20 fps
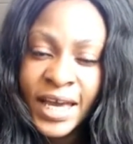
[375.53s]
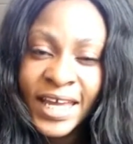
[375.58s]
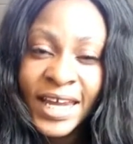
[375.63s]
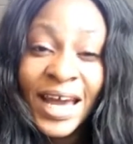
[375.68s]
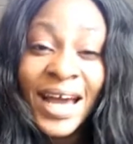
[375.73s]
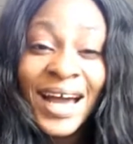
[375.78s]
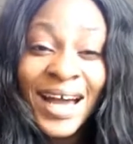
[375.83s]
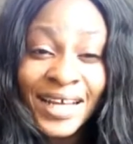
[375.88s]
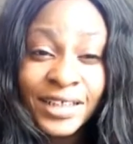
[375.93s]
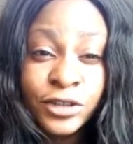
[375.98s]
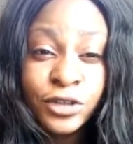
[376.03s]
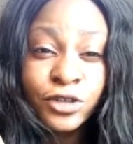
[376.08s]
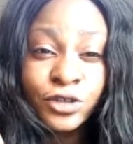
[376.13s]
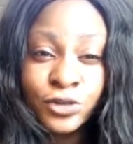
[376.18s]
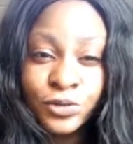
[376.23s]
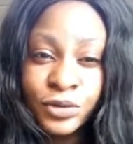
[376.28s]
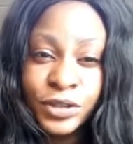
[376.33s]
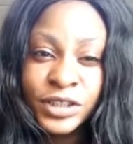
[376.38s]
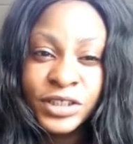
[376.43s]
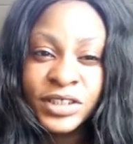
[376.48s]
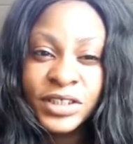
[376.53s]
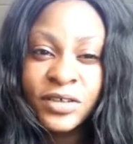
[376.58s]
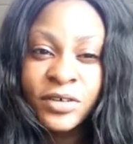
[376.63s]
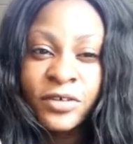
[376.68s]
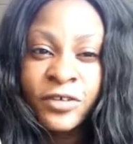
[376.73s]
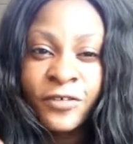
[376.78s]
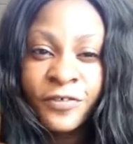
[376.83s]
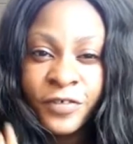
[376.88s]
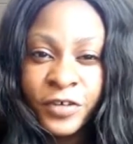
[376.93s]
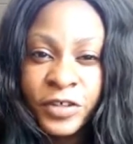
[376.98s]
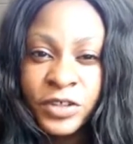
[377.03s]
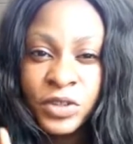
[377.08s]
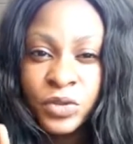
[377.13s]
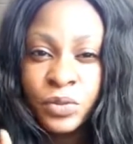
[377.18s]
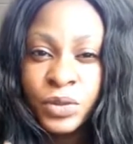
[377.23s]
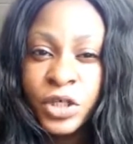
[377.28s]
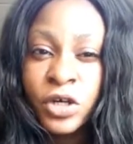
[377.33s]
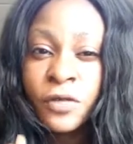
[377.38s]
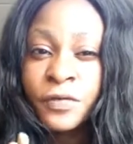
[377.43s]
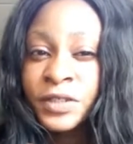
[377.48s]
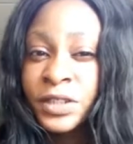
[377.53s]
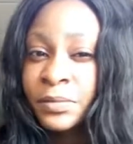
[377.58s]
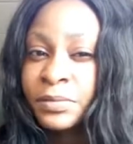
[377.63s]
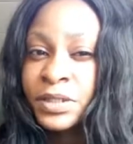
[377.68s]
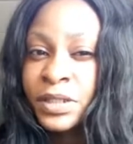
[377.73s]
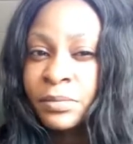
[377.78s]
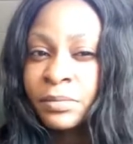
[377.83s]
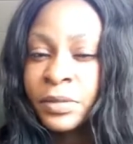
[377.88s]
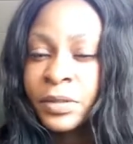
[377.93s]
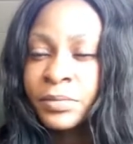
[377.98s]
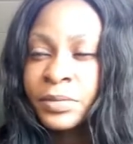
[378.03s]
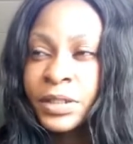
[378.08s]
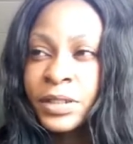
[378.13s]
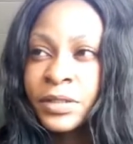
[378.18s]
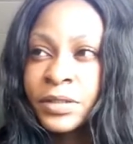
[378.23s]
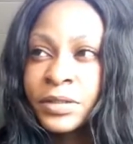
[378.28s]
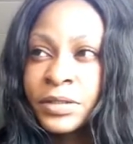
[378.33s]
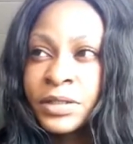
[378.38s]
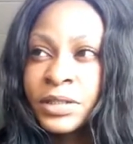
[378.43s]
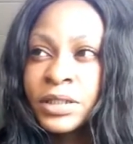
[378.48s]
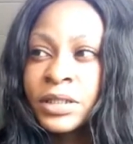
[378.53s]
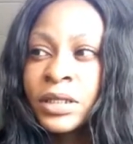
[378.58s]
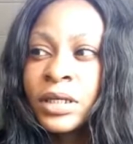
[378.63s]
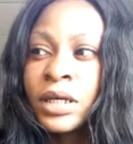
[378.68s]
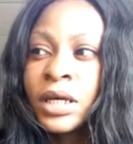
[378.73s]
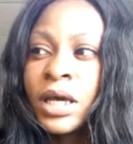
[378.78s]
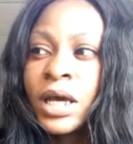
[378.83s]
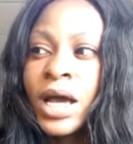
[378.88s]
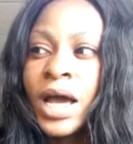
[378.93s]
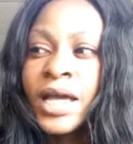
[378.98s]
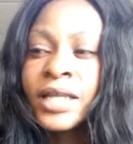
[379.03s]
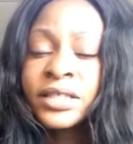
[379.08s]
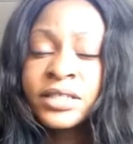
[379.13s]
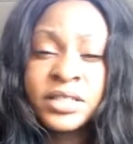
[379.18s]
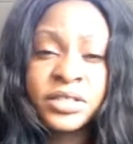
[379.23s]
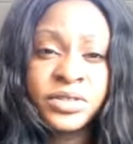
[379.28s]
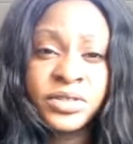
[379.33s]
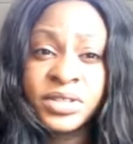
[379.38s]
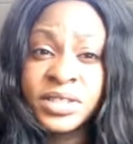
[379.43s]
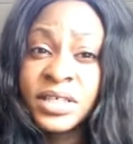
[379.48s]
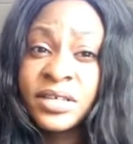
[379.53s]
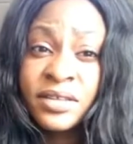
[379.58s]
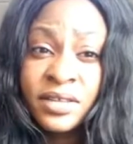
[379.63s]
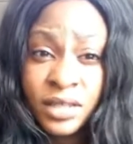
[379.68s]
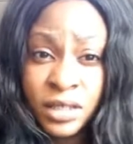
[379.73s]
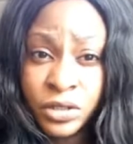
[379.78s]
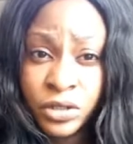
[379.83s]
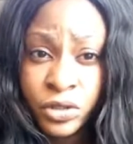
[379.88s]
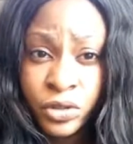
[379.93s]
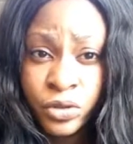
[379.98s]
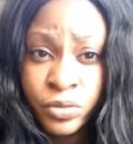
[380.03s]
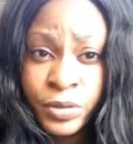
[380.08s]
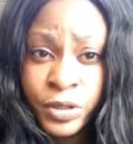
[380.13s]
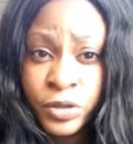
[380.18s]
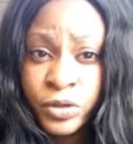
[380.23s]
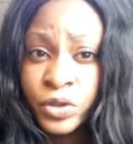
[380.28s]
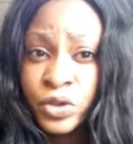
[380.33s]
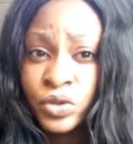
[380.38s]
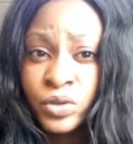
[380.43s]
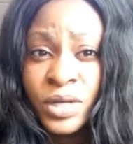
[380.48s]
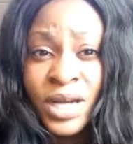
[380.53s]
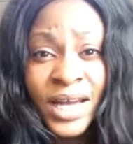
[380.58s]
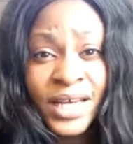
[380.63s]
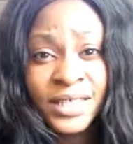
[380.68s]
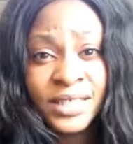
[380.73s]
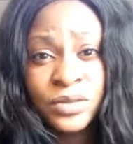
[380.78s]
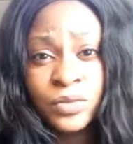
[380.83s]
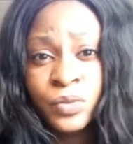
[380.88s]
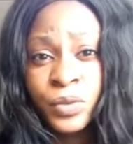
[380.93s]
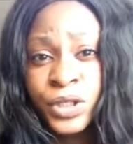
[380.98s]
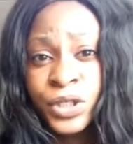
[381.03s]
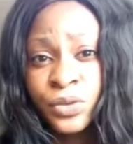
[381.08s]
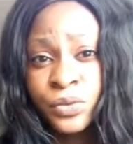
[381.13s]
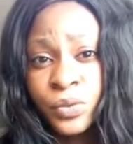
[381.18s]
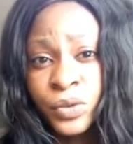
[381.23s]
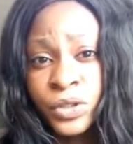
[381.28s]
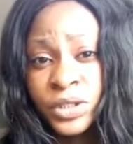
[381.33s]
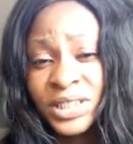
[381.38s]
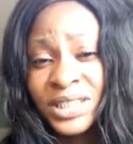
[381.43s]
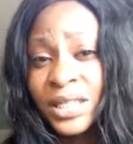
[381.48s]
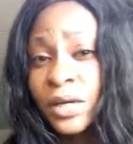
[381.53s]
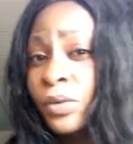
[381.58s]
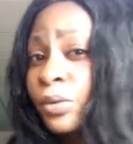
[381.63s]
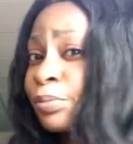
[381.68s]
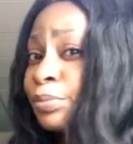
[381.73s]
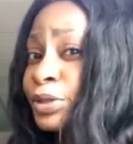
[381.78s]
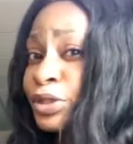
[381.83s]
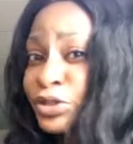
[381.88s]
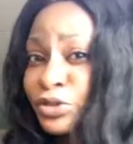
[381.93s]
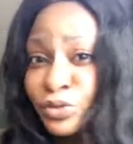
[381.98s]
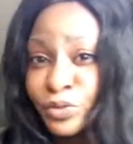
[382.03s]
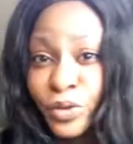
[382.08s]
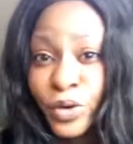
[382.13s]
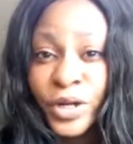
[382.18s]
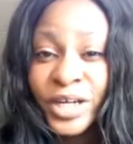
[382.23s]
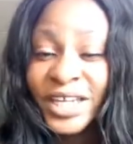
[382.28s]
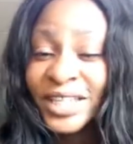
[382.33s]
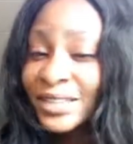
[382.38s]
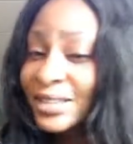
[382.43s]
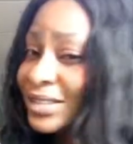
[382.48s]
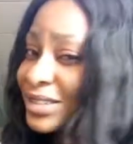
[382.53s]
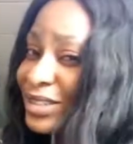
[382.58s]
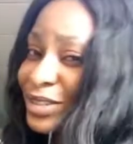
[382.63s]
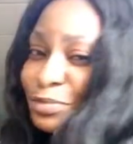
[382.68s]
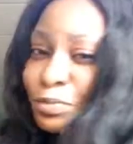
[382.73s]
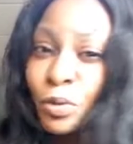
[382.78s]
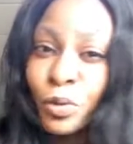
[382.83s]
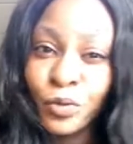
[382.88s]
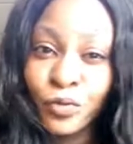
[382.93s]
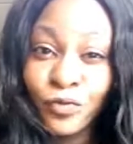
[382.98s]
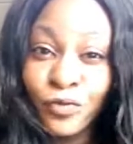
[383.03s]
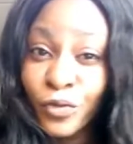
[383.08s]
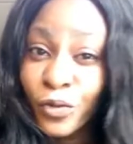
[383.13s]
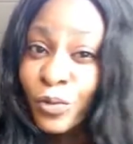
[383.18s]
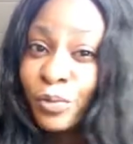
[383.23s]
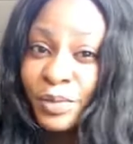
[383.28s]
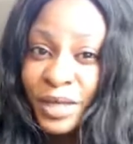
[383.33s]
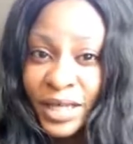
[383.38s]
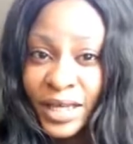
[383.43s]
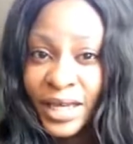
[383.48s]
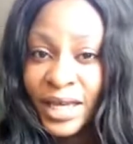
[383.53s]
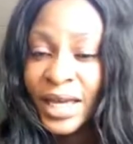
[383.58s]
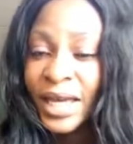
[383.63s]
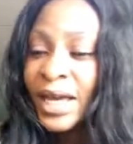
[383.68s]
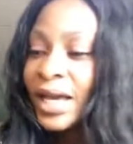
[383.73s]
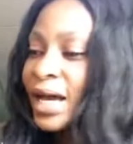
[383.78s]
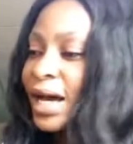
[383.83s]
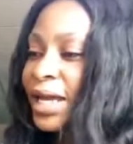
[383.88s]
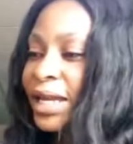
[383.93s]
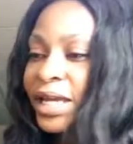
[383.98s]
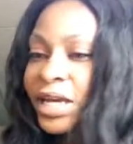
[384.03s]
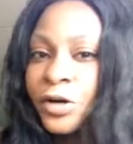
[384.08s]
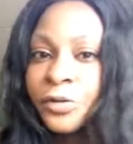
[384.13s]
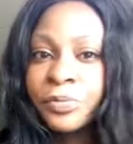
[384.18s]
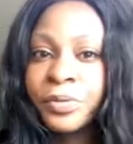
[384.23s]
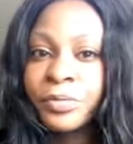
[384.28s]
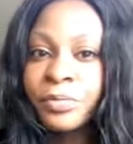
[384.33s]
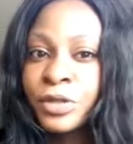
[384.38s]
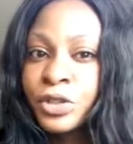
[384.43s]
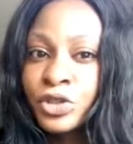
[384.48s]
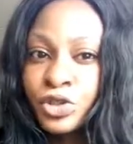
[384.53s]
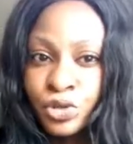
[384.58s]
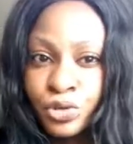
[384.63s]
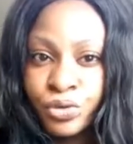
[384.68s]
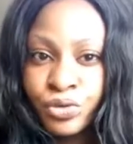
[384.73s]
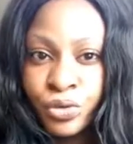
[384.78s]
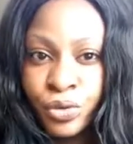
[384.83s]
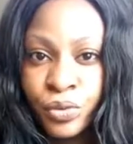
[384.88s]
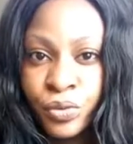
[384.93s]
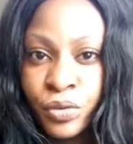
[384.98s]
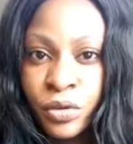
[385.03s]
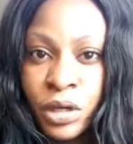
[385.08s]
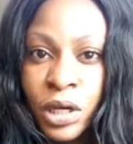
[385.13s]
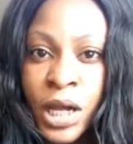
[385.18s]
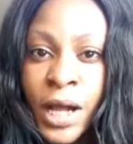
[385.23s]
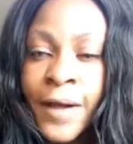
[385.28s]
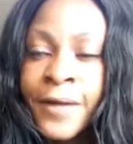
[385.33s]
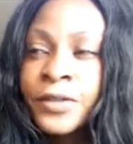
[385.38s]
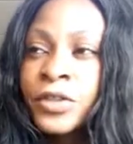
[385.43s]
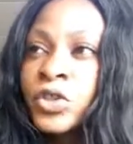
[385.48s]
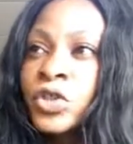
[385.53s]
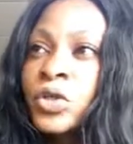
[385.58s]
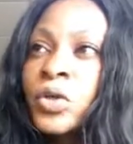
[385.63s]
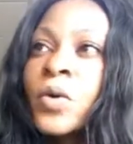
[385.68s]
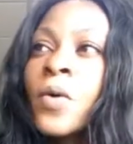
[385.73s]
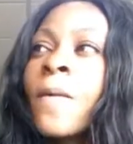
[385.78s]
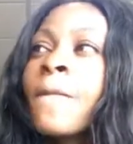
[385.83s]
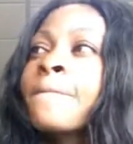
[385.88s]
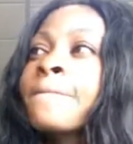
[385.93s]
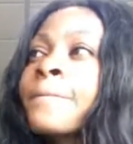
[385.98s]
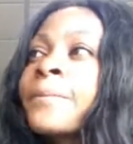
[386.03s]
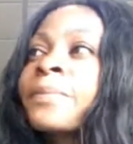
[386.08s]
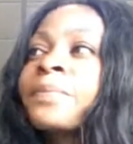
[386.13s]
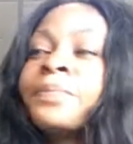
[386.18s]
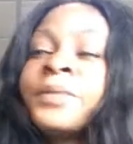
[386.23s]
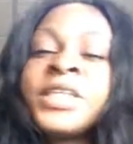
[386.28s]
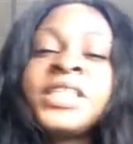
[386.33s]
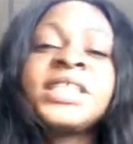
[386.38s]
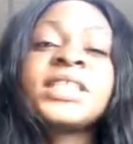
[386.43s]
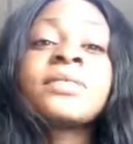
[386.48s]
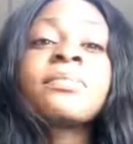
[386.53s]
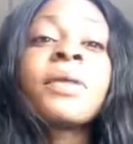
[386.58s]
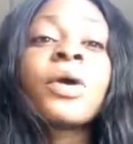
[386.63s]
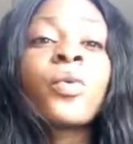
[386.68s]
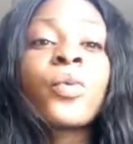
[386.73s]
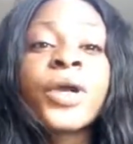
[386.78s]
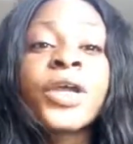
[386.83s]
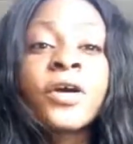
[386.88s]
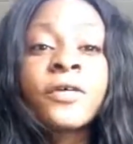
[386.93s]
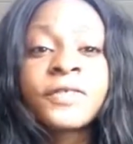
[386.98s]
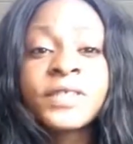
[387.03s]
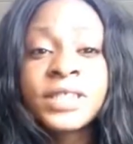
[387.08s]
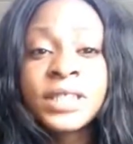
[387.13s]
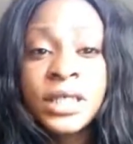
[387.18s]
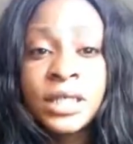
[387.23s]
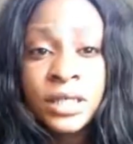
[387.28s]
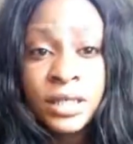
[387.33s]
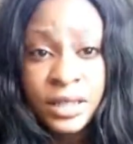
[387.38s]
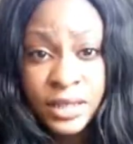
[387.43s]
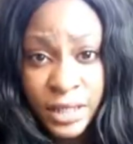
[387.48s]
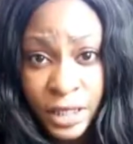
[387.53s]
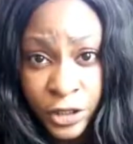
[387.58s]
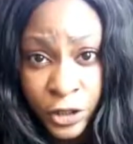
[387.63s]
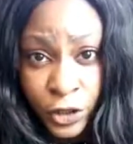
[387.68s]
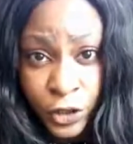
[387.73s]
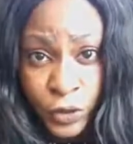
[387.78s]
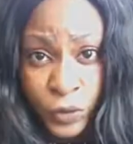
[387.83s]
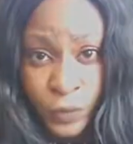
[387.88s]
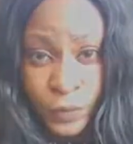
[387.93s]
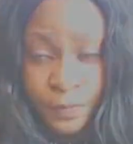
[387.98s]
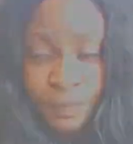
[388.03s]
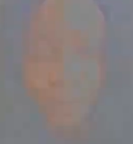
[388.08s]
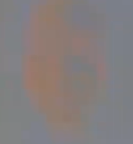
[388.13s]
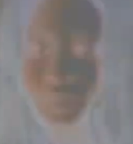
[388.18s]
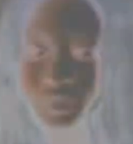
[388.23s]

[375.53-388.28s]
And I had to do this on the first week of September because I needed to say thank you, because you guys were the ones that were busy rocking this boat for me and helping me to grow. So this is my way of saying thank you.